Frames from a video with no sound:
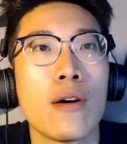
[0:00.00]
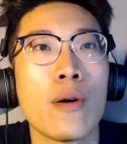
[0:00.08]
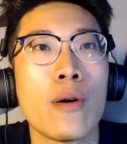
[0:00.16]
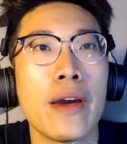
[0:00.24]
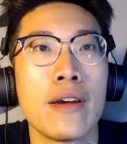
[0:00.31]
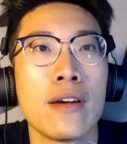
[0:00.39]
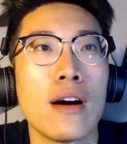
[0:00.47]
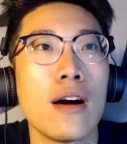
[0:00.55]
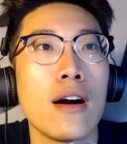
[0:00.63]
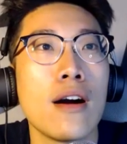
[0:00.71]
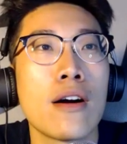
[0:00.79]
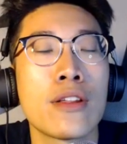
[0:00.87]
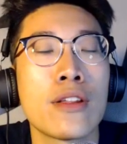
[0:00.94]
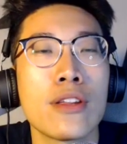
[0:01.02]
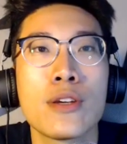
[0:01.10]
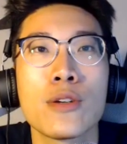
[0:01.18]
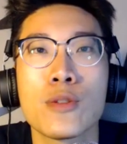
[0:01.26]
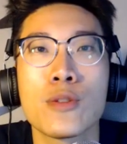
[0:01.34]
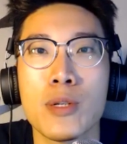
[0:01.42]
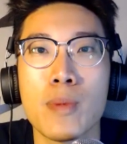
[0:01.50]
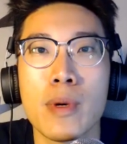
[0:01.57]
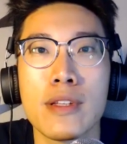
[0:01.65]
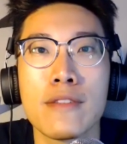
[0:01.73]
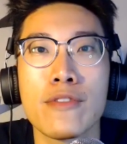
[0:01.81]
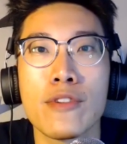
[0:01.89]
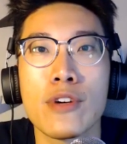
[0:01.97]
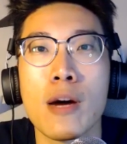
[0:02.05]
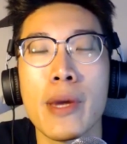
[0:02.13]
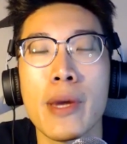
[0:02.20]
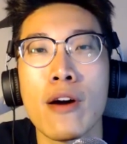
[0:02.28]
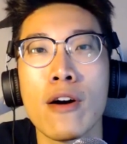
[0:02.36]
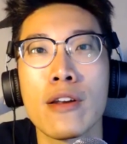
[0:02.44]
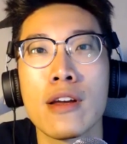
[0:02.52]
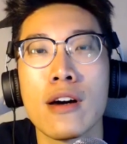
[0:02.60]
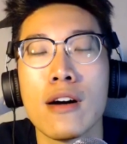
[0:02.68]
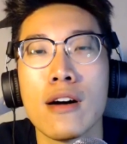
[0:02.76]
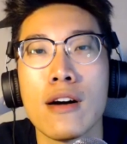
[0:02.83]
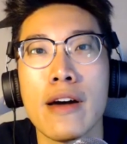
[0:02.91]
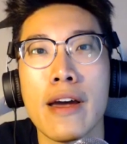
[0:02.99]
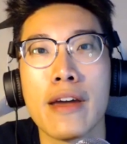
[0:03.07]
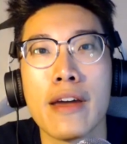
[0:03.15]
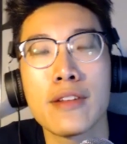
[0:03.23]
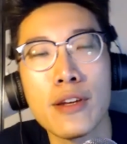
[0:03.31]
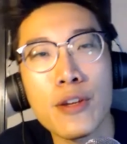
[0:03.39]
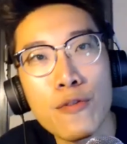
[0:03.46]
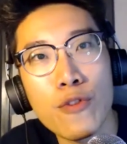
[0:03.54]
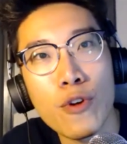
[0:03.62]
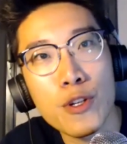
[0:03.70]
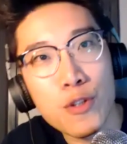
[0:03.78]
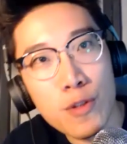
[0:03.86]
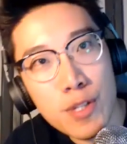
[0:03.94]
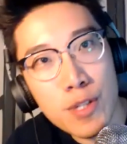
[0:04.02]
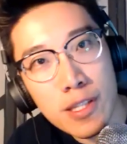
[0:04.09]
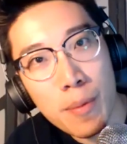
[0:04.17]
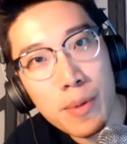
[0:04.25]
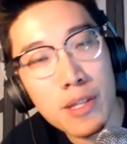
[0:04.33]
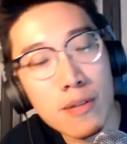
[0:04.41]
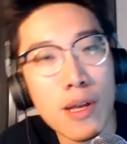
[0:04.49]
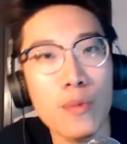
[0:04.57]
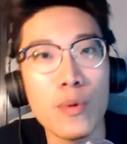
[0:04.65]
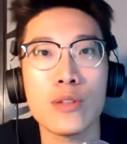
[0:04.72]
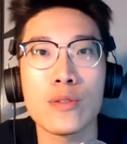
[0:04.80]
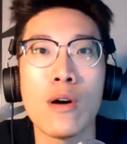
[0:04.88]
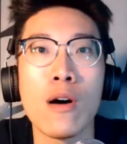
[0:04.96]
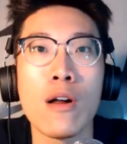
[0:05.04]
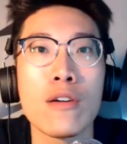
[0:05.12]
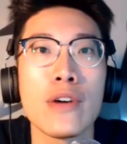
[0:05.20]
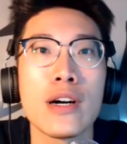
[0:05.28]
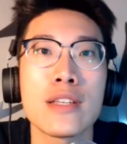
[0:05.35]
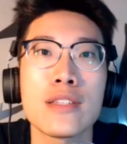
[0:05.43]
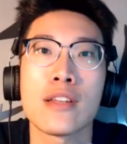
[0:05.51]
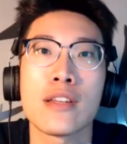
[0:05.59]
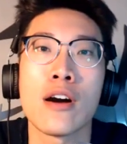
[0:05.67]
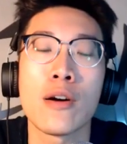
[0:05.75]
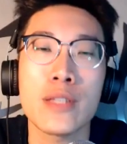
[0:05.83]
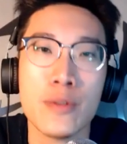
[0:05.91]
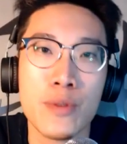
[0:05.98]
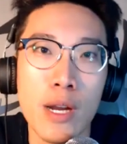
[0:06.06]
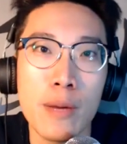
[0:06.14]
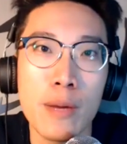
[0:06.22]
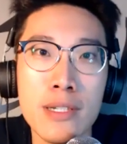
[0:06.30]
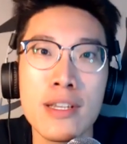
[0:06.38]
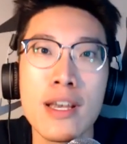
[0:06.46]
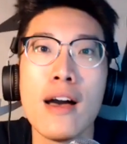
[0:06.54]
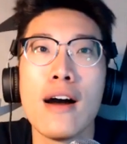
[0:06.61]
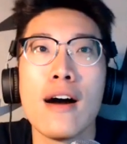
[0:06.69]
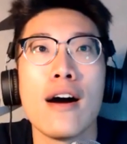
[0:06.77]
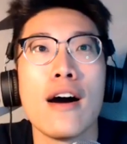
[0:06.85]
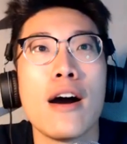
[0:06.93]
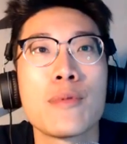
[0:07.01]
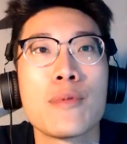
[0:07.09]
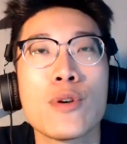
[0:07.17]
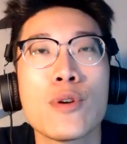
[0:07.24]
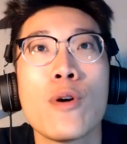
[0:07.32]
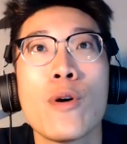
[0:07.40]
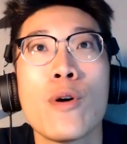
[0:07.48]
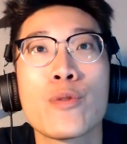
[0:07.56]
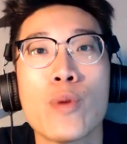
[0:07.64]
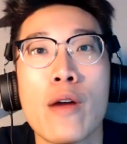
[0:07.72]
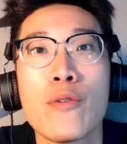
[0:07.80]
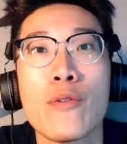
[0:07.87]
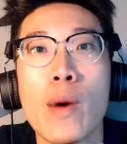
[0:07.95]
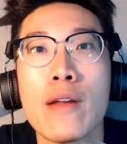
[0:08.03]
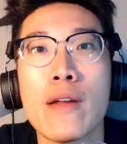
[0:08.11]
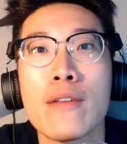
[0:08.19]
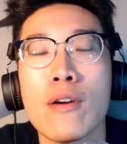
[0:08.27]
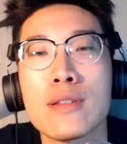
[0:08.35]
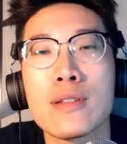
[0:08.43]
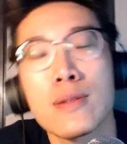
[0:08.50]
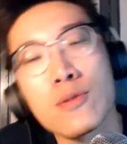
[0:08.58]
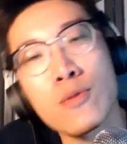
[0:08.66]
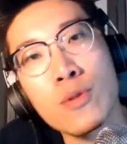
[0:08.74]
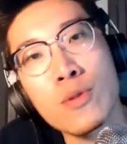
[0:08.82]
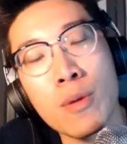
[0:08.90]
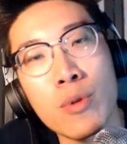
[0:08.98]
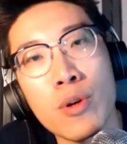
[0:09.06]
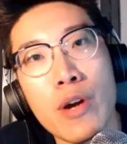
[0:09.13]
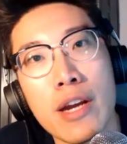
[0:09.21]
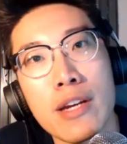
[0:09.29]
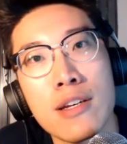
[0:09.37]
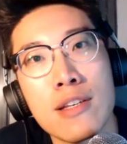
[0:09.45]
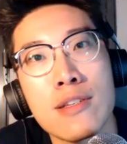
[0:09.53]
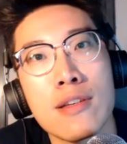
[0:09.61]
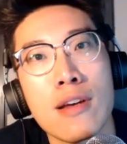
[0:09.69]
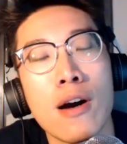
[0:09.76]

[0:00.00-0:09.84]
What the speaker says: Okay. Thank you so much, Mārtiņ, for coming on, and thank you for introducing Debitum Network to all of us and our subscribers. So to everyone on Crypto Grinders,